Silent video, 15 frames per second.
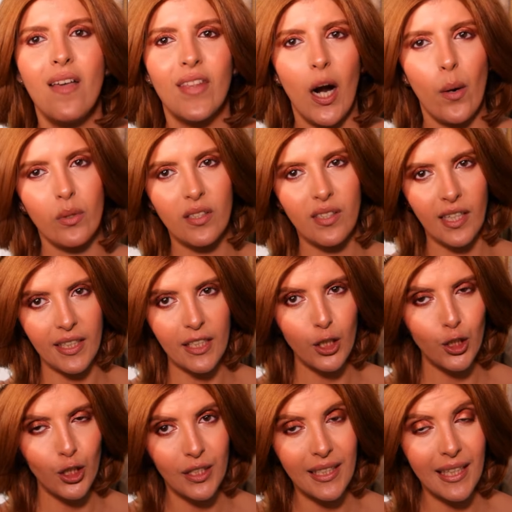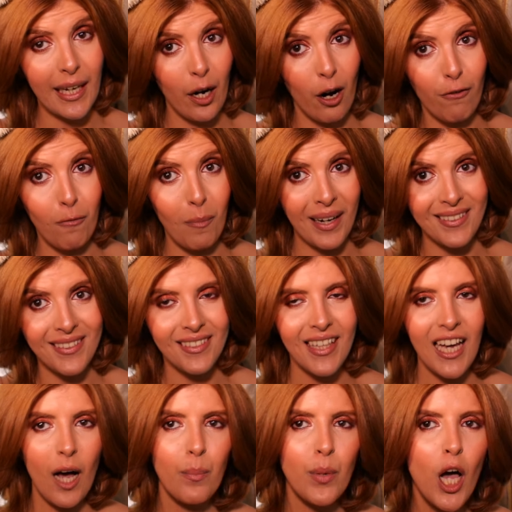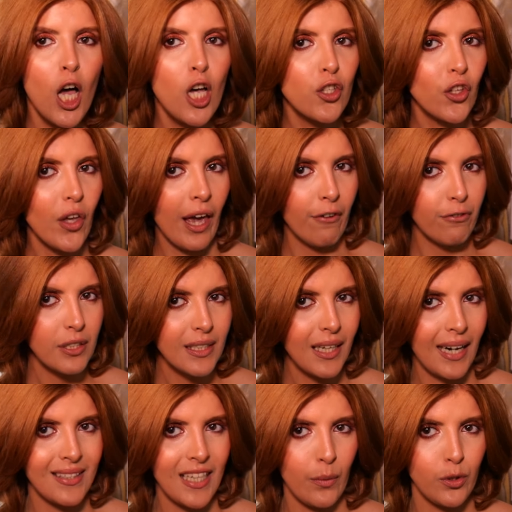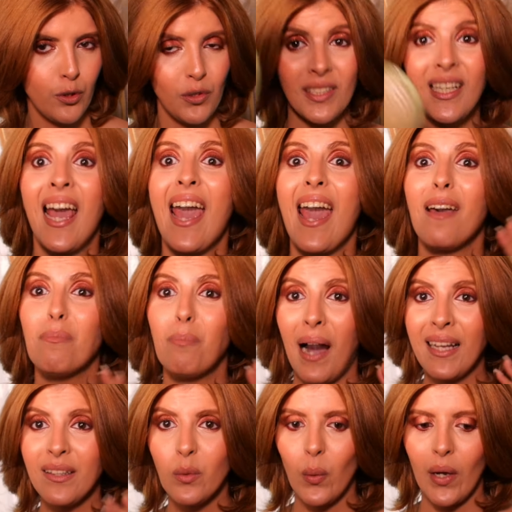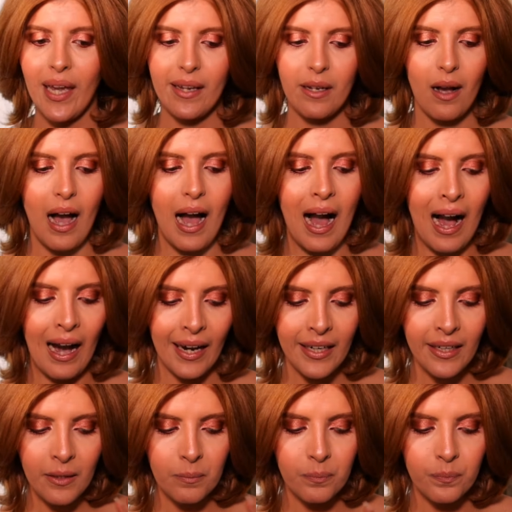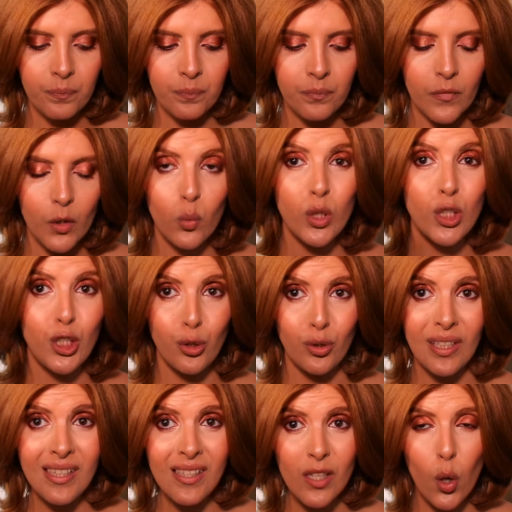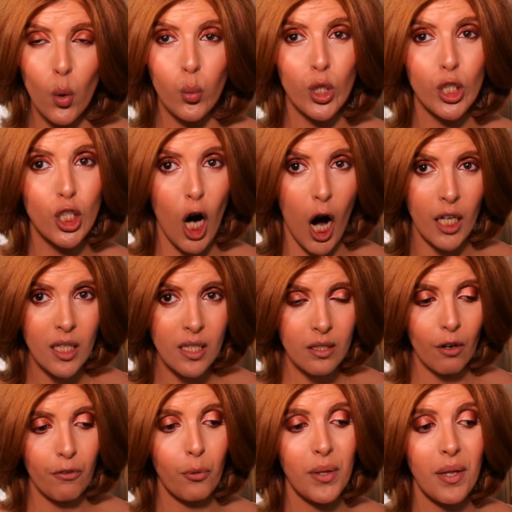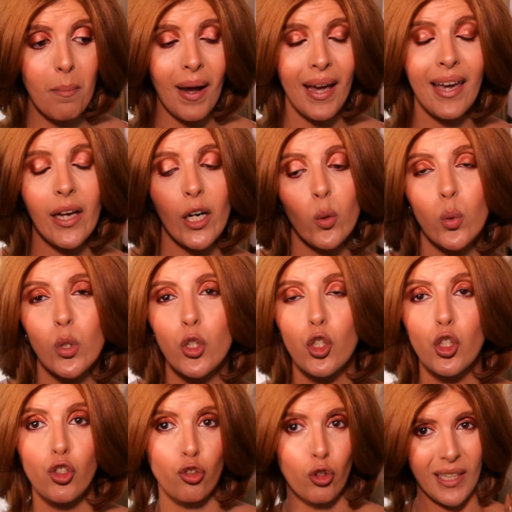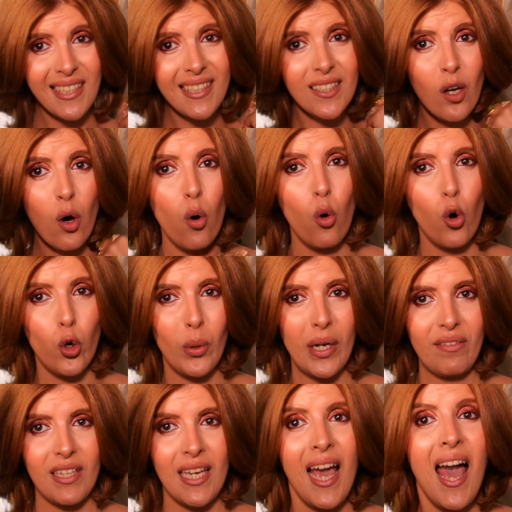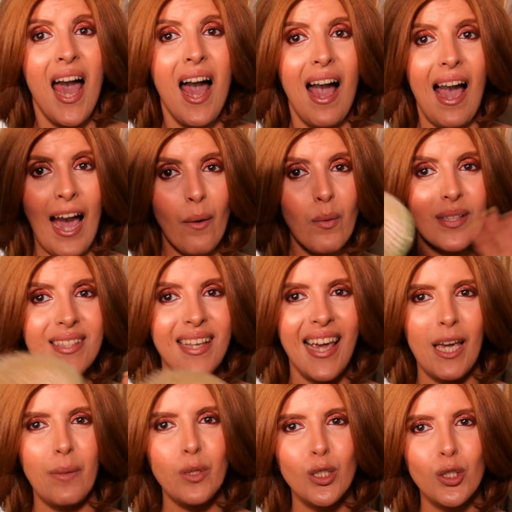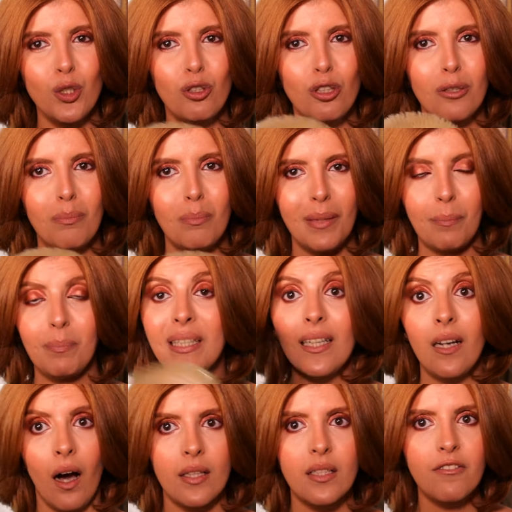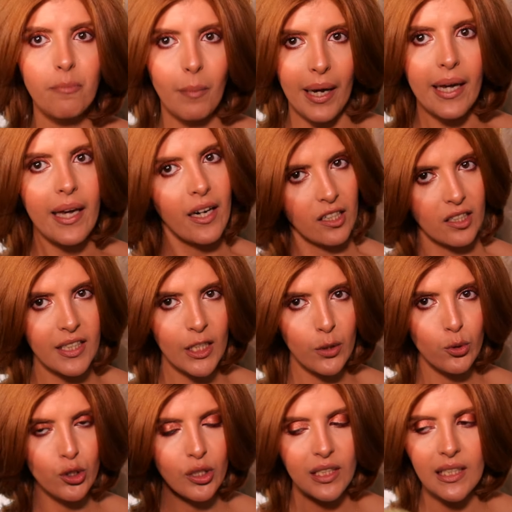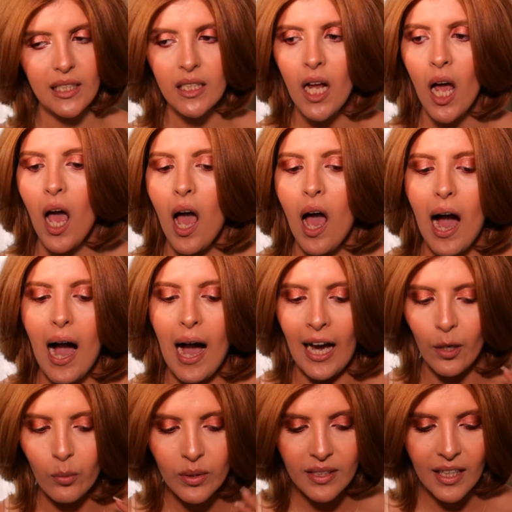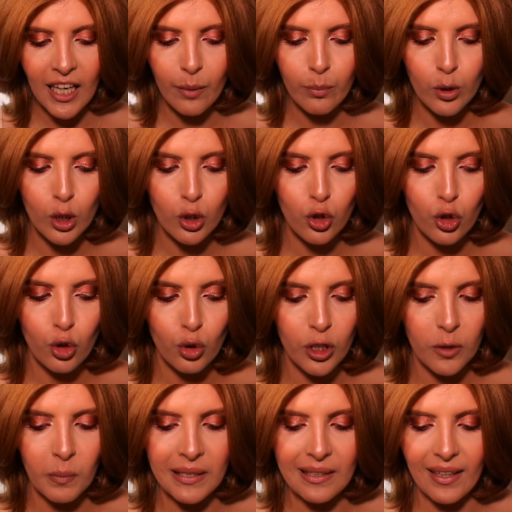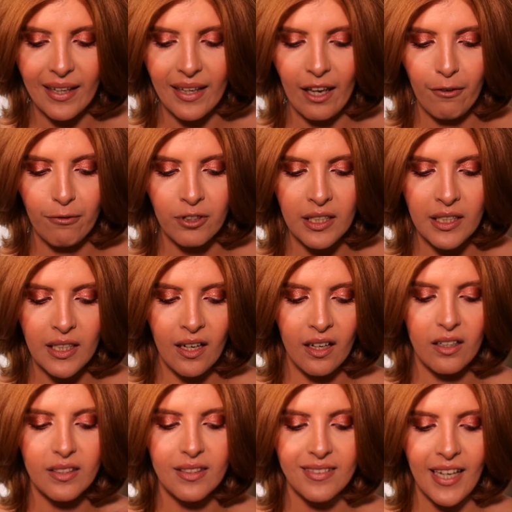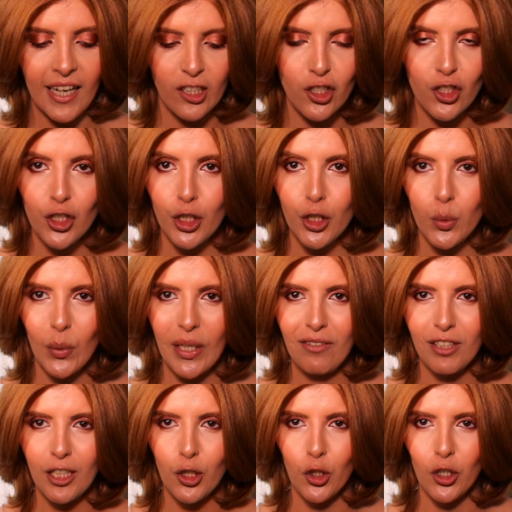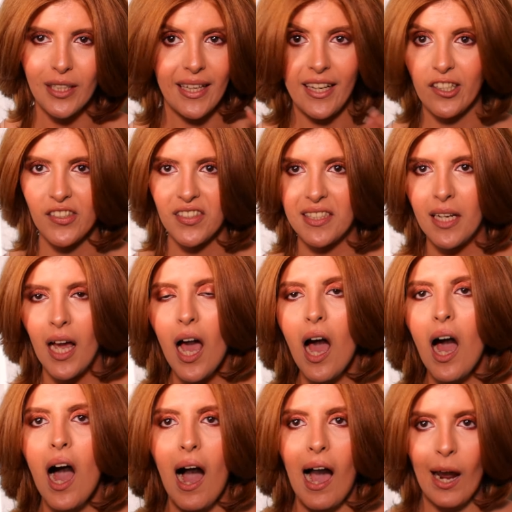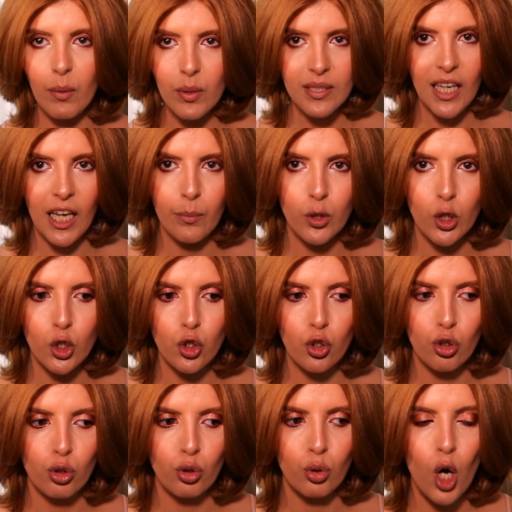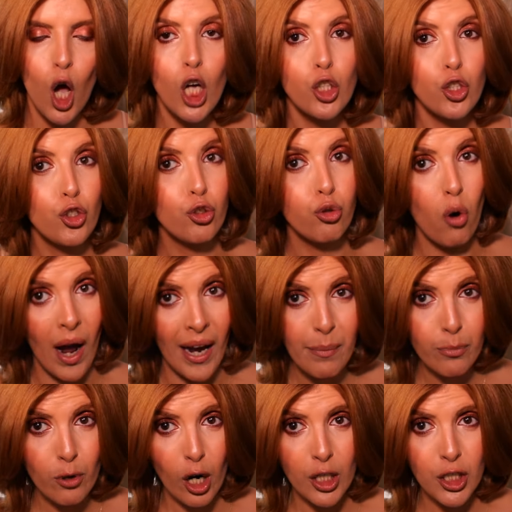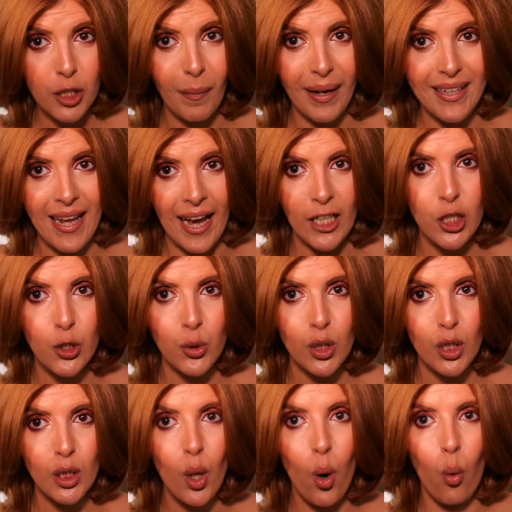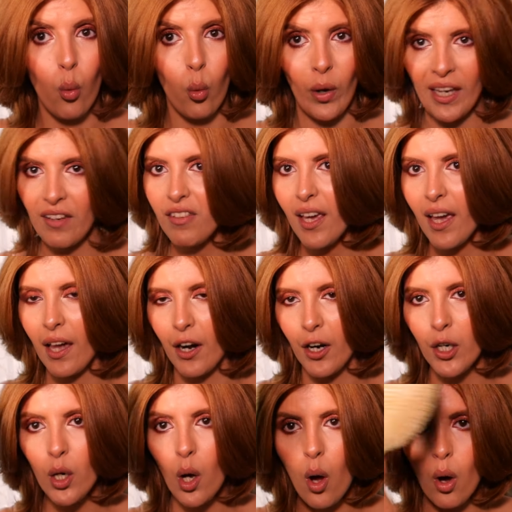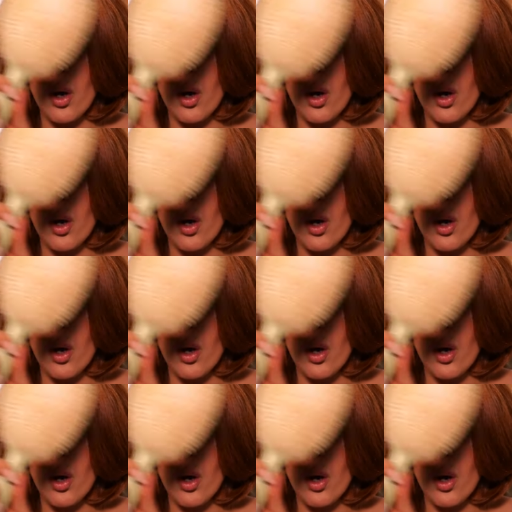that I was taking good care of my scalp. So every night I would do this. And by the way, I would do this regardless of whether my hair was straight or wavy. I was able to commit, because of my hair care routine, I was able to commit like every textured, wavy, curly hair scene. I was able to dry brush my natural wavy hair,